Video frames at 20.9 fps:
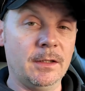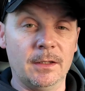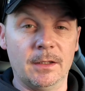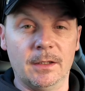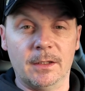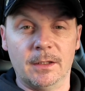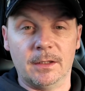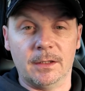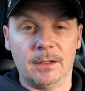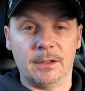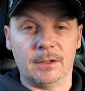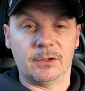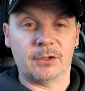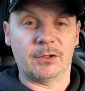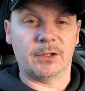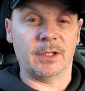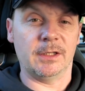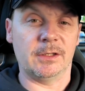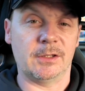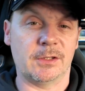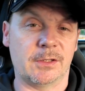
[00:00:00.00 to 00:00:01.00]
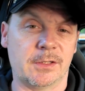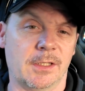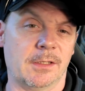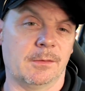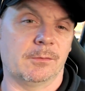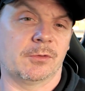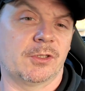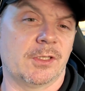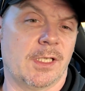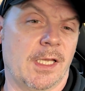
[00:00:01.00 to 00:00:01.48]
The seats
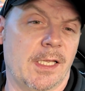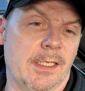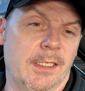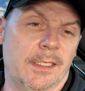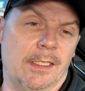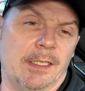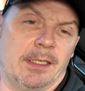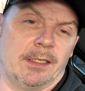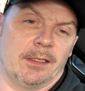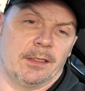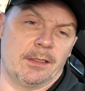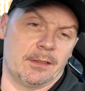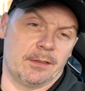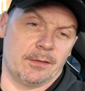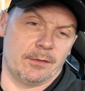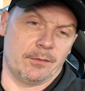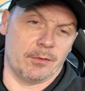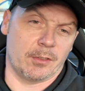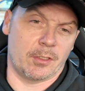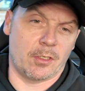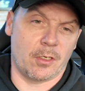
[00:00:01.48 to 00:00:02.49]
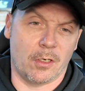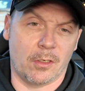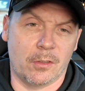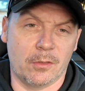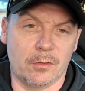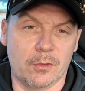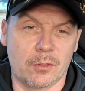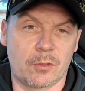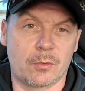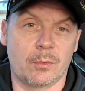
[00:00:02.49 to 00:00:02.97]
that I'm sat in here, the
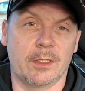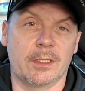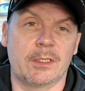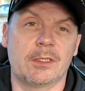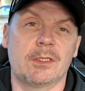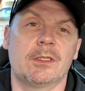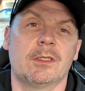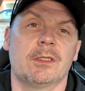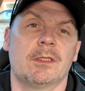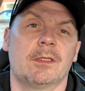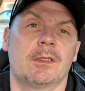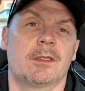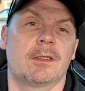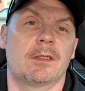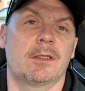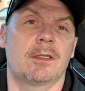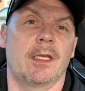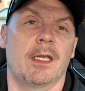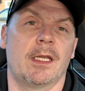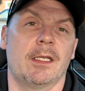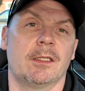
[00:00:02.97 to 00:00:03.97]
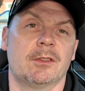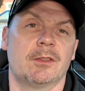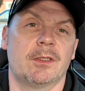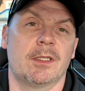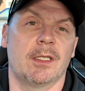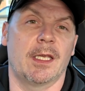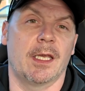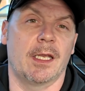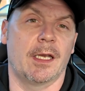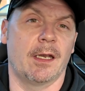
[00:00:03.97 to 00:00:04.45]
Recaros, which tends
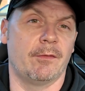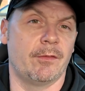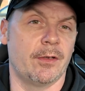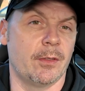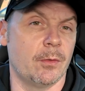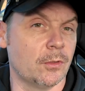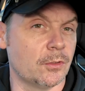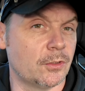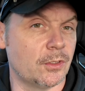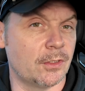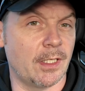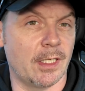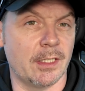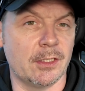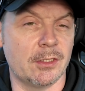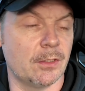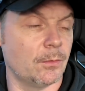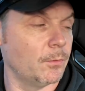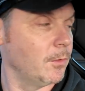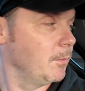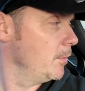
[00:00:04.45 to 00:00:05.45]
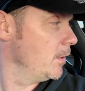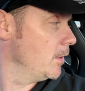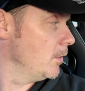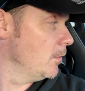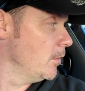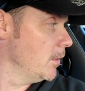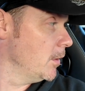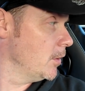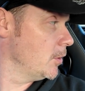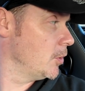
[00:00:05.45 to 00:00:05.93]
to get everyone's attention when we
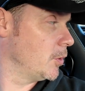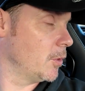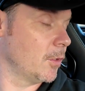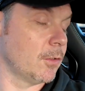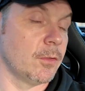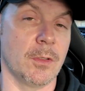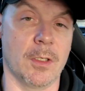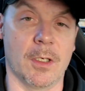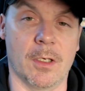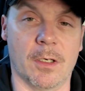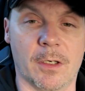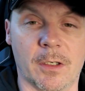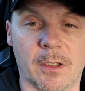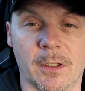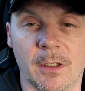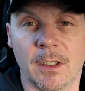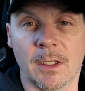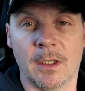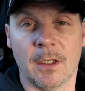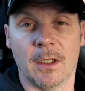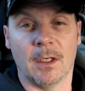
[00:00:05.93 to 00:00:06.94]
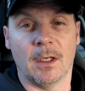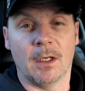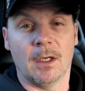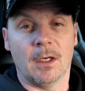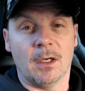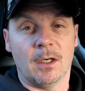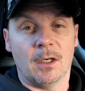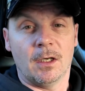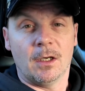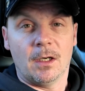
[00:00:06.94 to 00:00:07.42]
go to a show, are
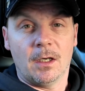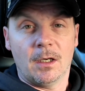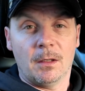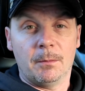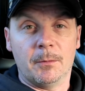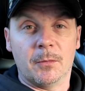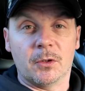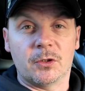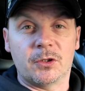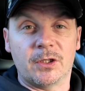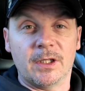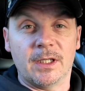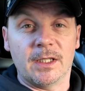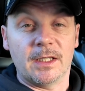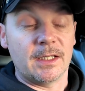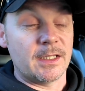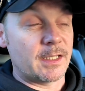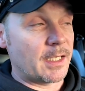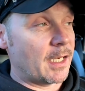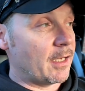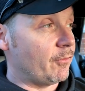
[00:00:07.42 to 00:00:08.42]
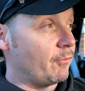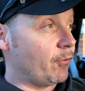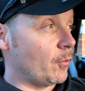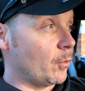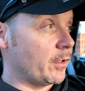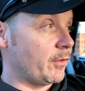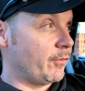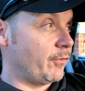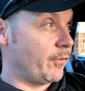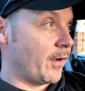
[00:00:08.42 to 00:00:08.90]
Mercedes
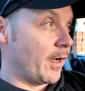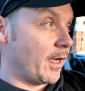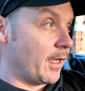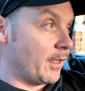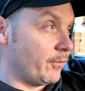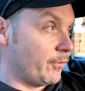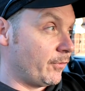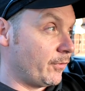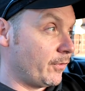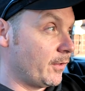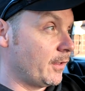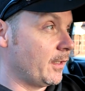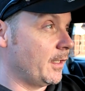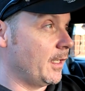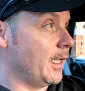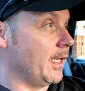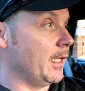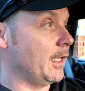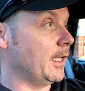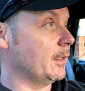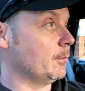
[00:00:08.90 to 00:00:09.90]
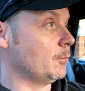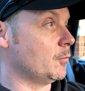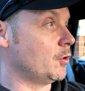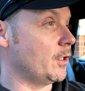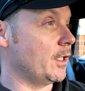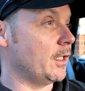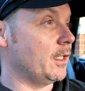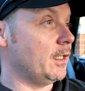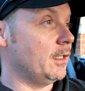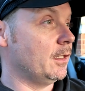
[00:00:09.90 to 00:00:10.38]
A45
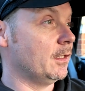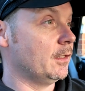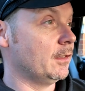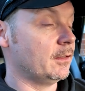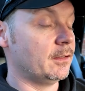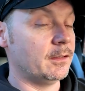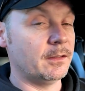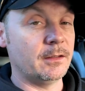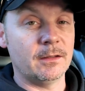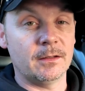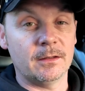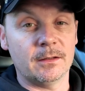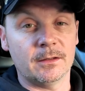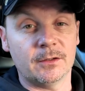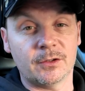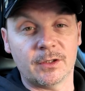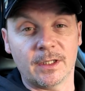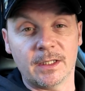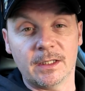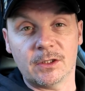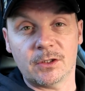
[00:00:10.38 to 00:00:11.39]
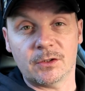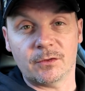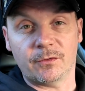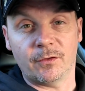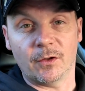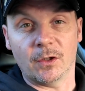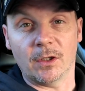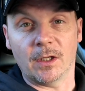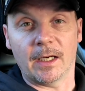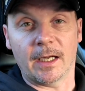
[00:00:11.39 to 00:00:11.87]
AMG seats,
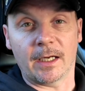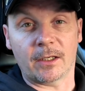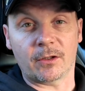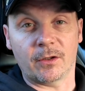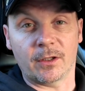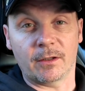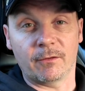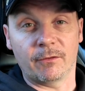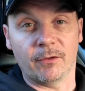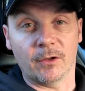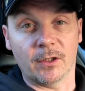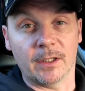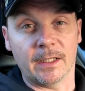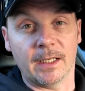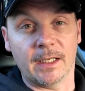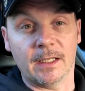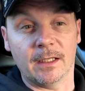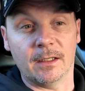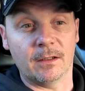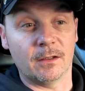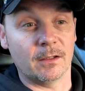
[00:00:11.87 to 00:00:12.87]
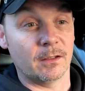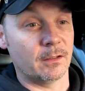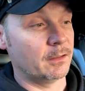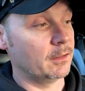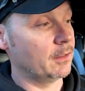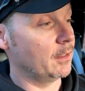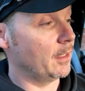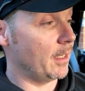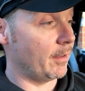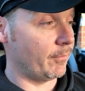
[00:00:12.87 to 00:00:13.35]
full electric, fully heated,
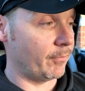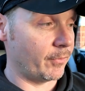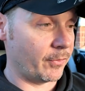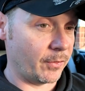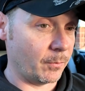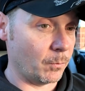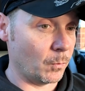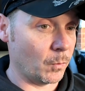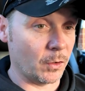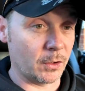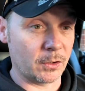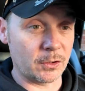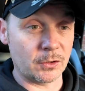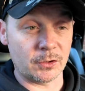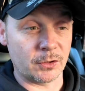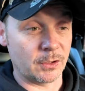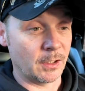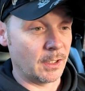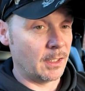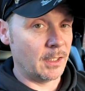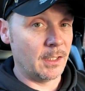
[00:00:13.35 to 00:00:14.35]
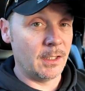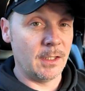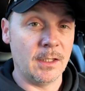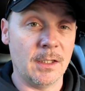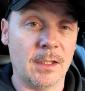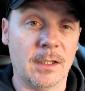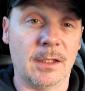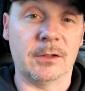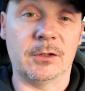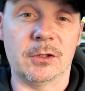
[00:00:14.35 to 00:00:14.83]
everything works
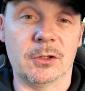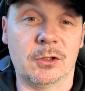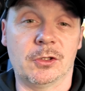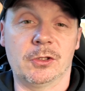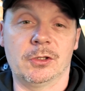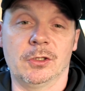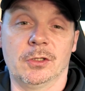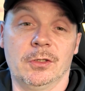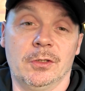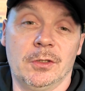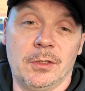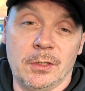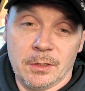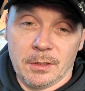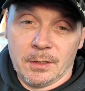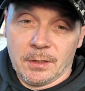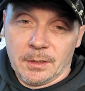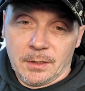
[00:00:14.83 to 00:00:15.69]
as it should.